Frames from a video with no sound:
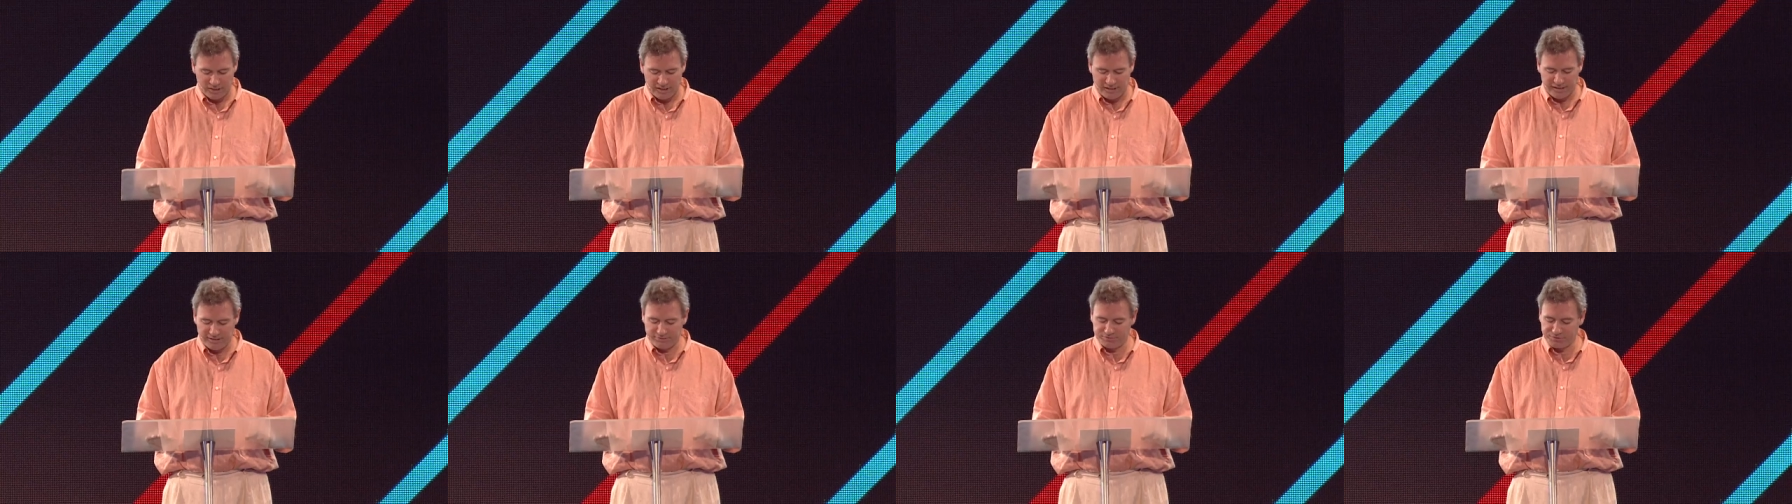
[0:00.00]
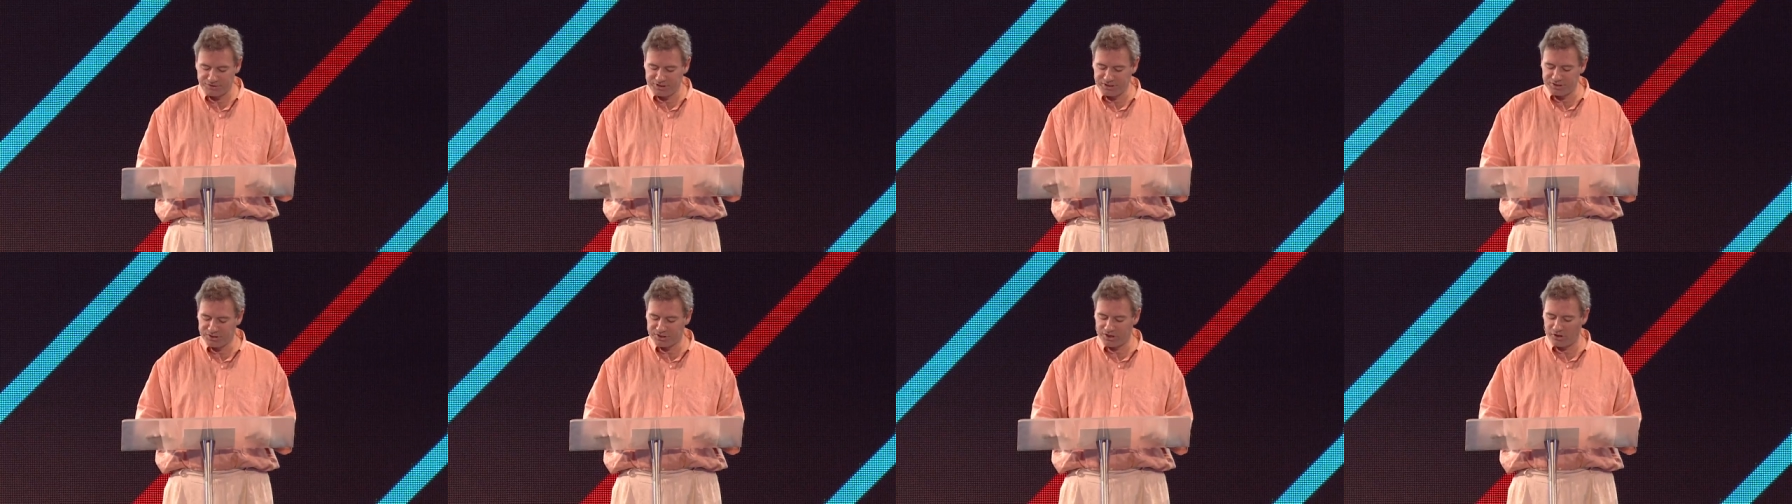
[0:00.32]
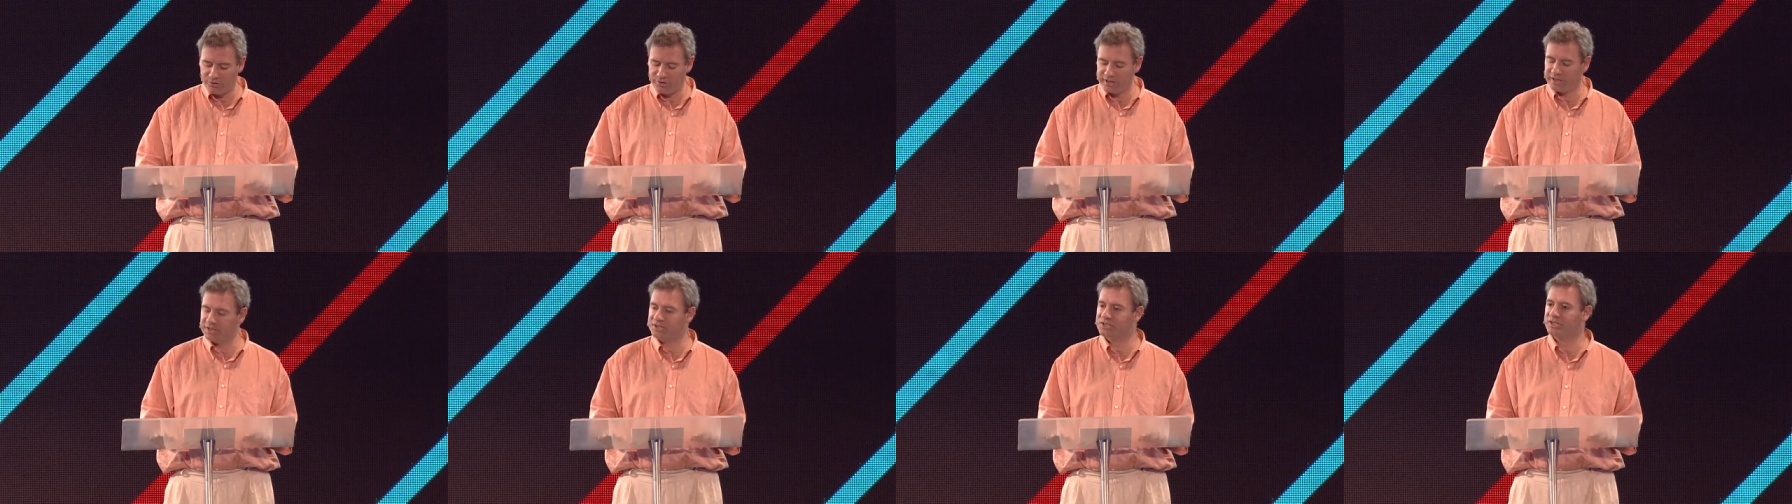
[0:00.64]
If she's
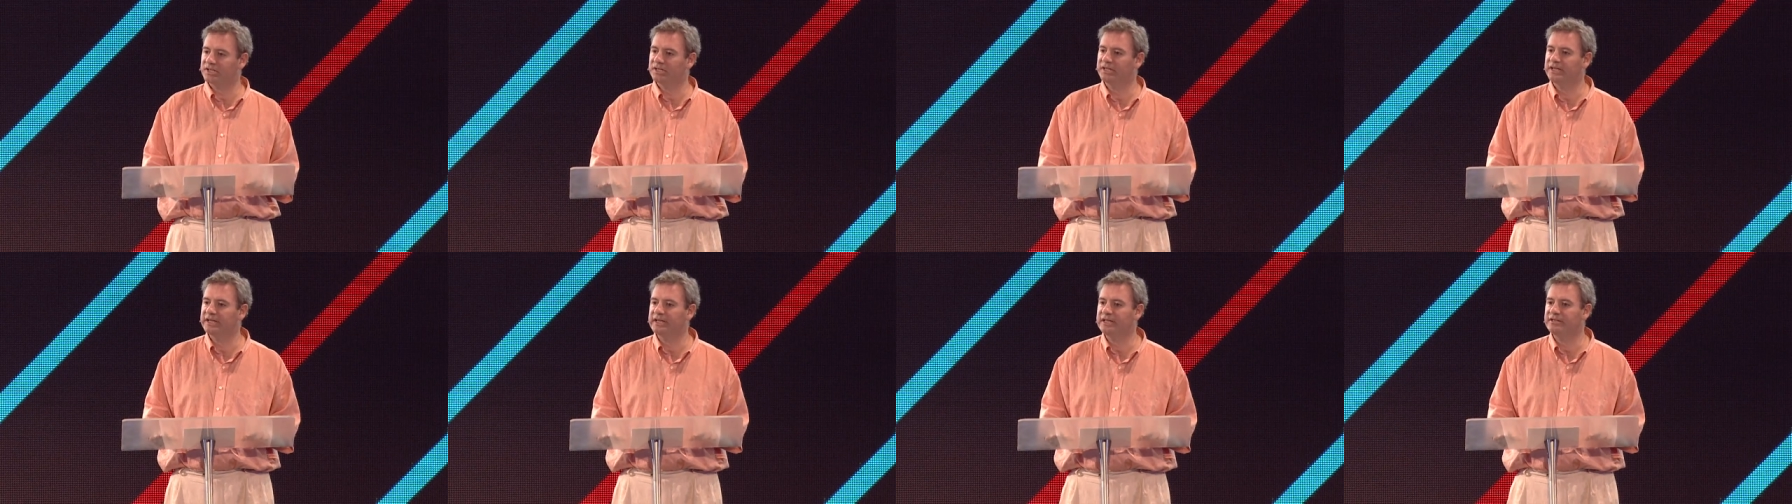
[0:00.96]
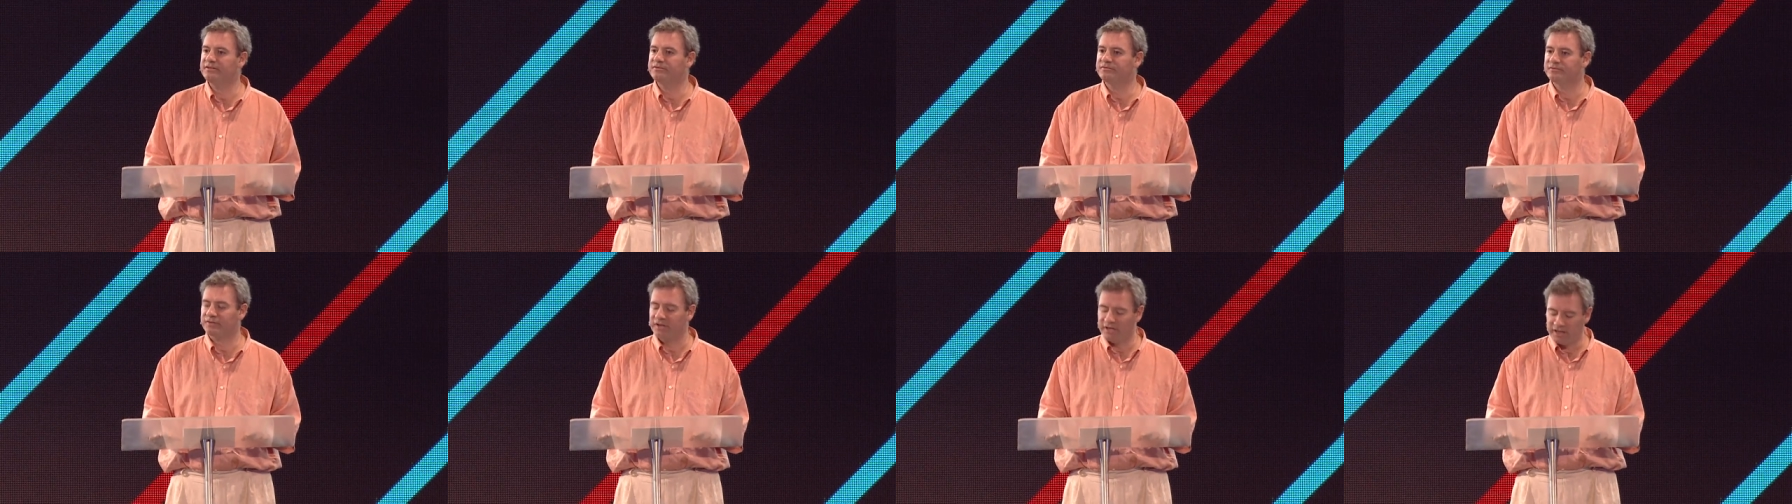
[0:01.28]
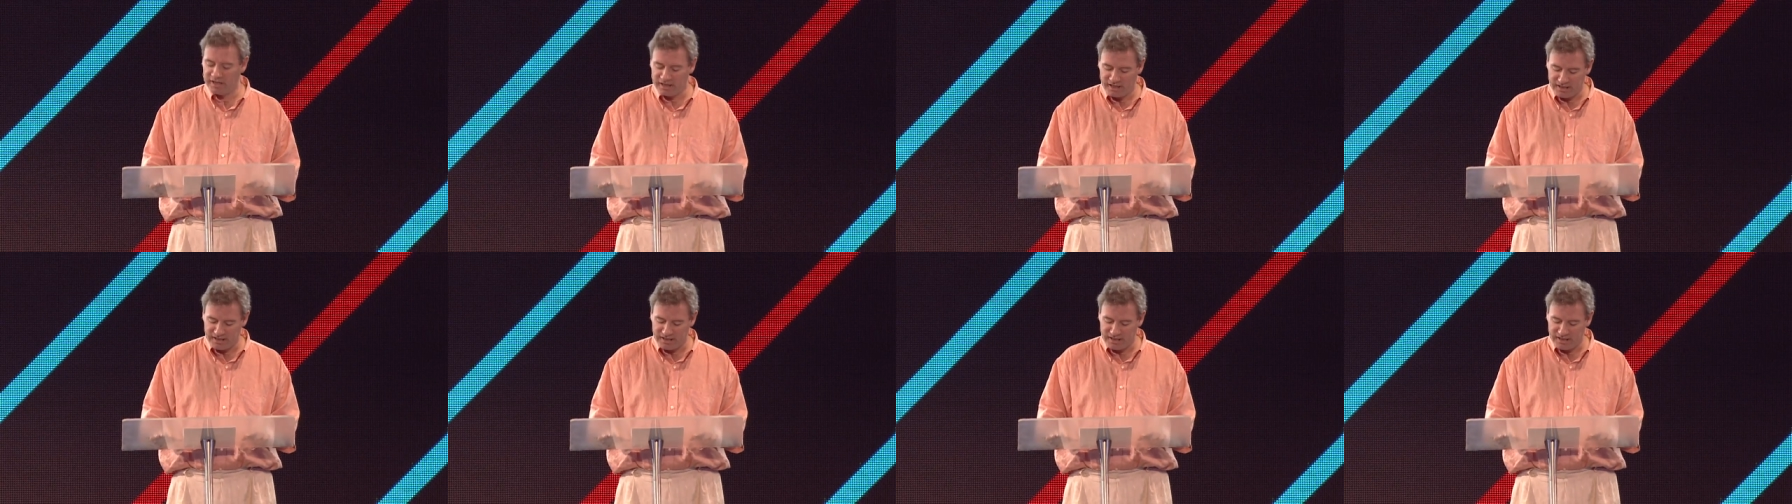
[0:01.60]
going to live,